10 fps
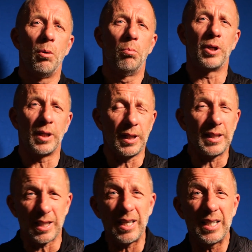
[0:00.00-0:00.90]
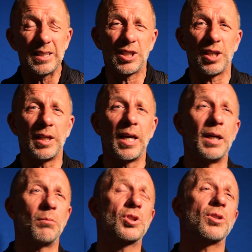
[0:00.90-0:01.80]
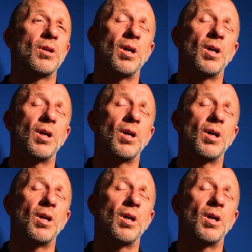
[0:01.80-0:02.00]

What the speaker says: But it is 3 games,